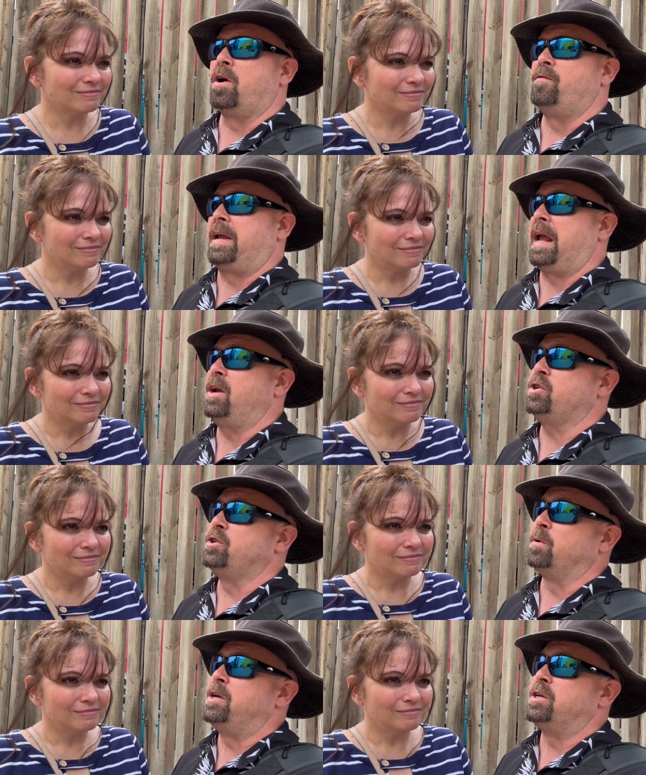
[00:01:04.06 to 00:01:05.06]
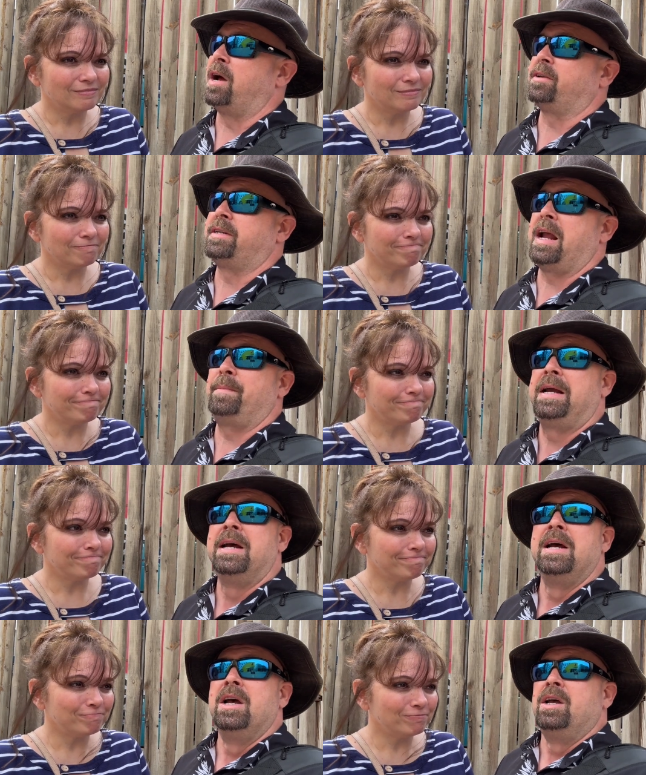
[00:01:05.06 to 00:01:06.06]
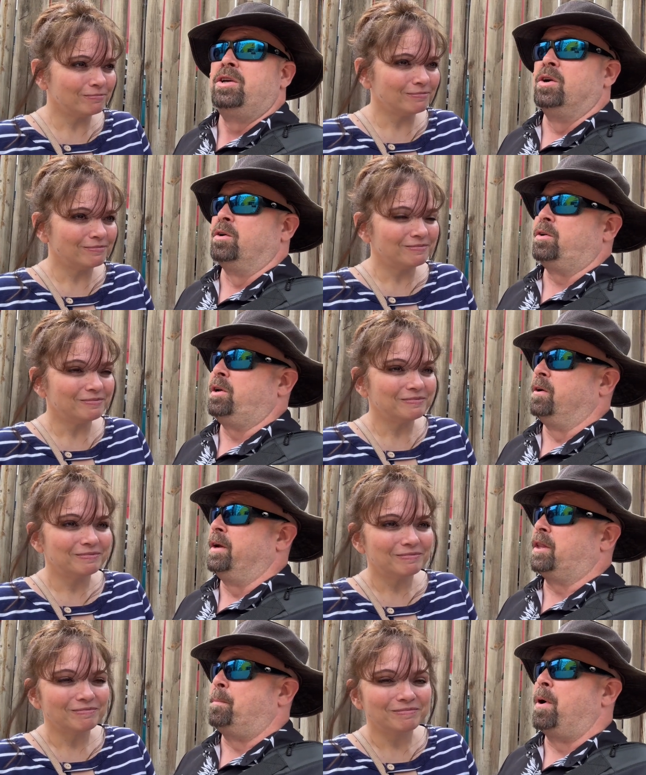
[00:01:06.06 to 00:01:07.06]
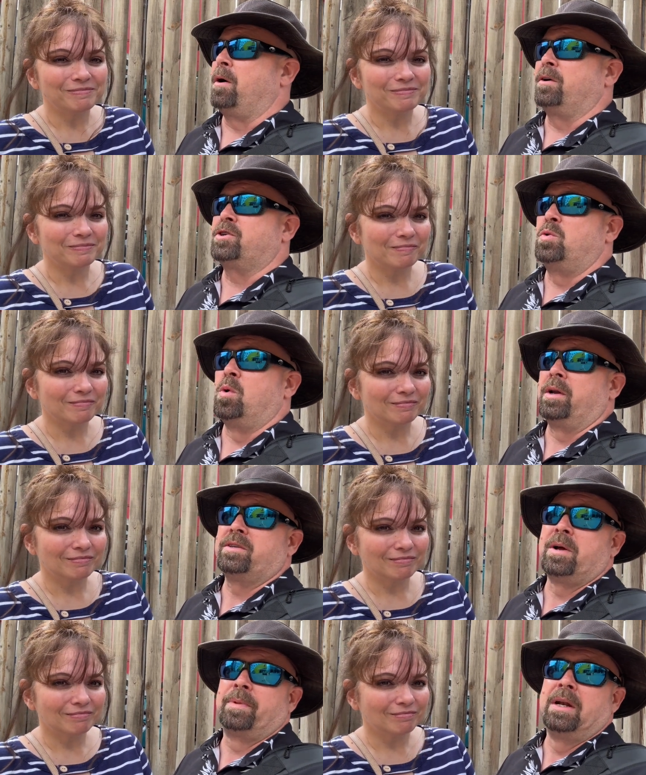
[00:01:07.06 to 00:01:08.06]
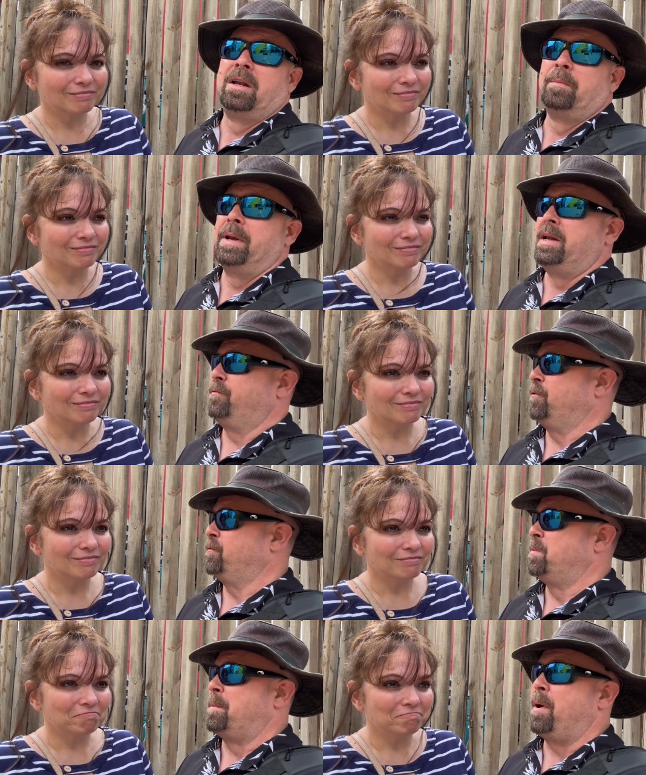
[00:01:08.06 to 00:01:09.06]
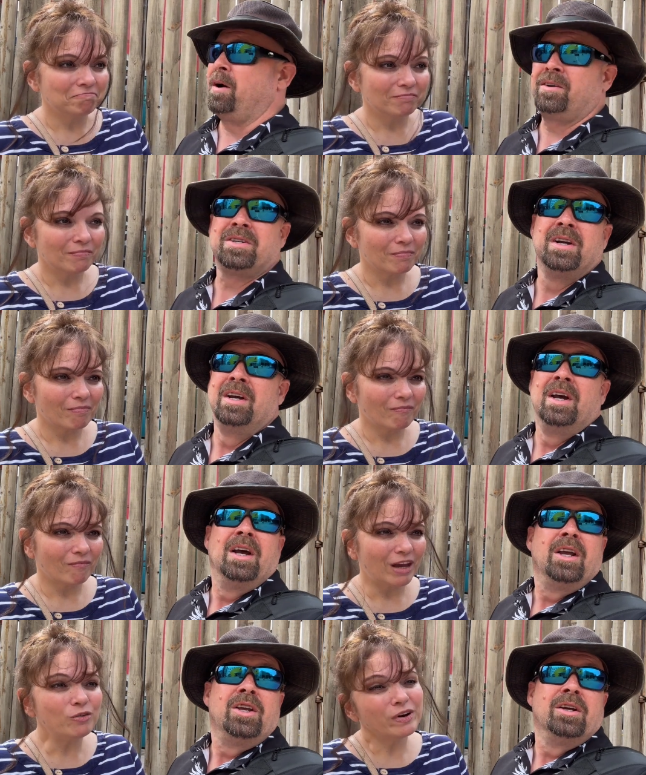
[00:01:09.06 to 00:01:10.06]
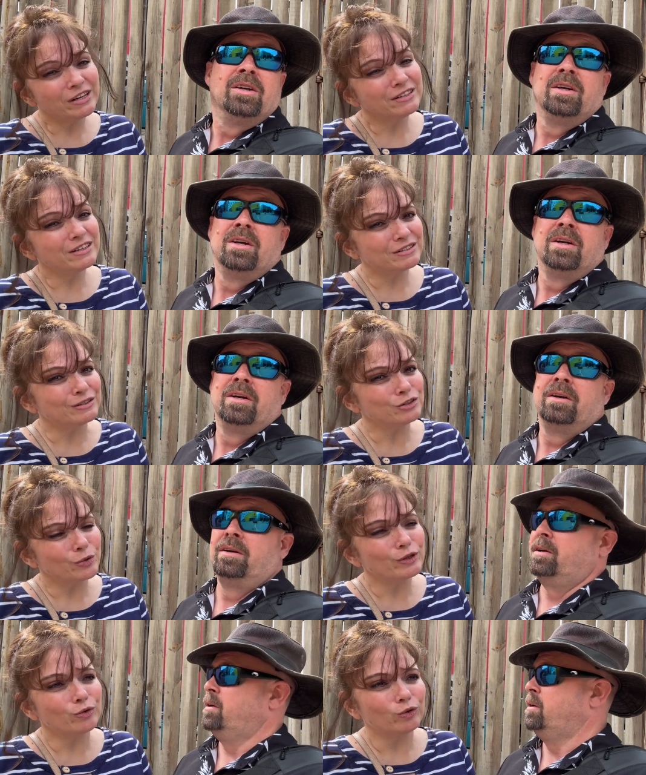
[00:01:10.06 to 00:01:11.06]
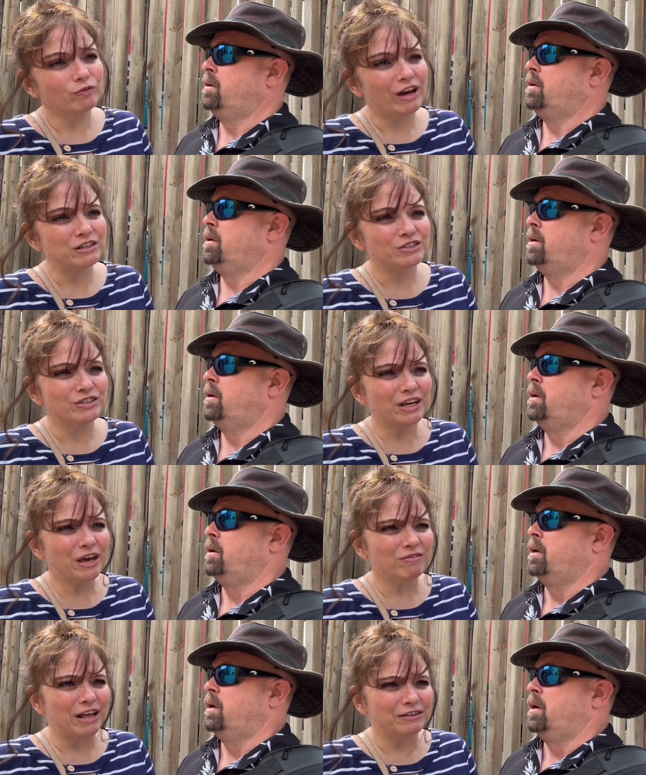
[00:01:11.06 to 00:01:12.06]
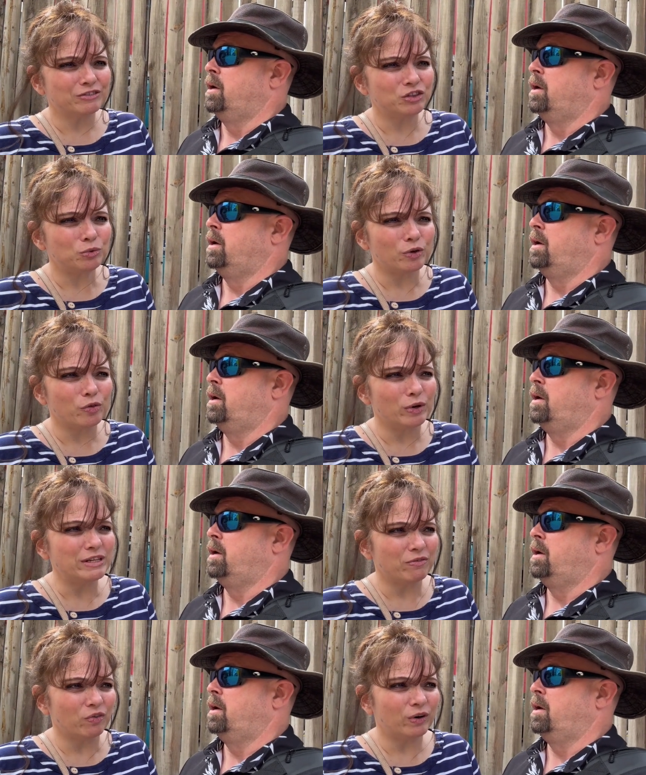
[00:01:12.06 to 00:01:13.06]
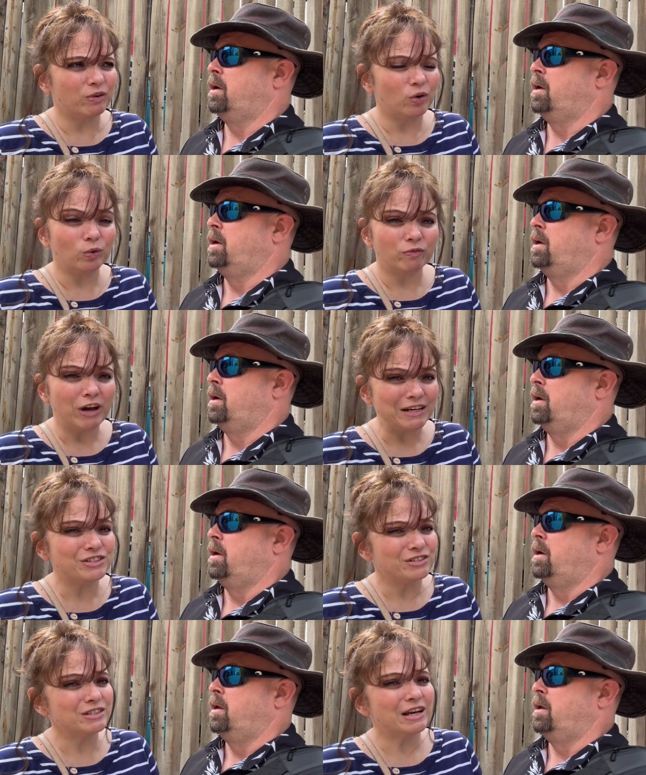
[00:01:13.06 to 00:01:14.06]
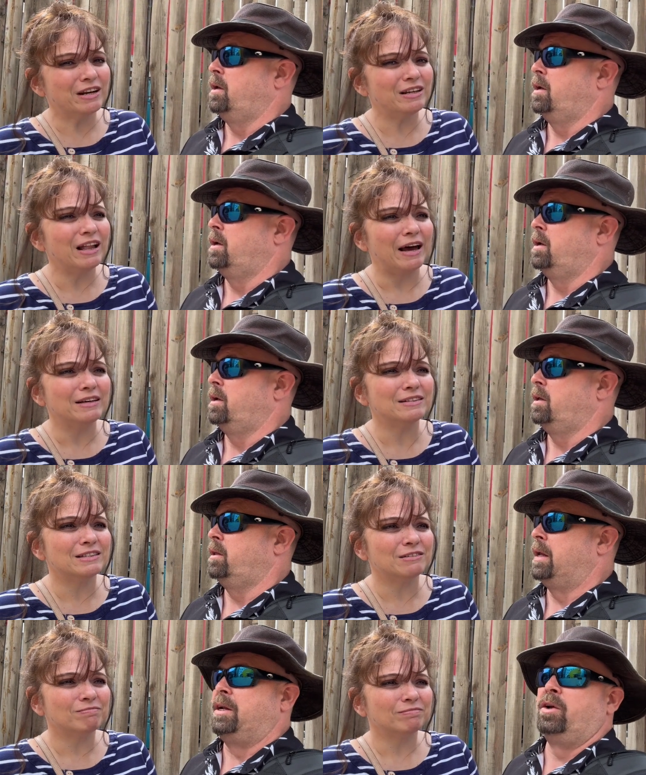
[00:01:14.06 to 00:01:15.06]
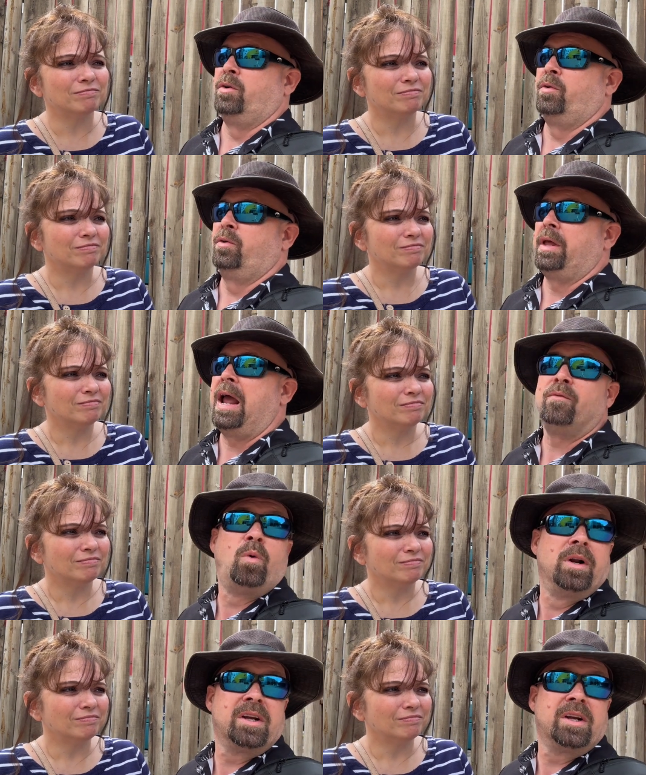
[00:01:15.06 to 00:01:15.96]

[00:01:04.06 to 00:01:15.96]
Speaker 1: on vacation, you're reaching out to Tammy you're you're at the parks. You want something a little bit different from the parks. And
Speaker 2: Randy does enjoy their old fashions. They have like two or three different old fashions that he likes. They
Speaker 1: do. They have one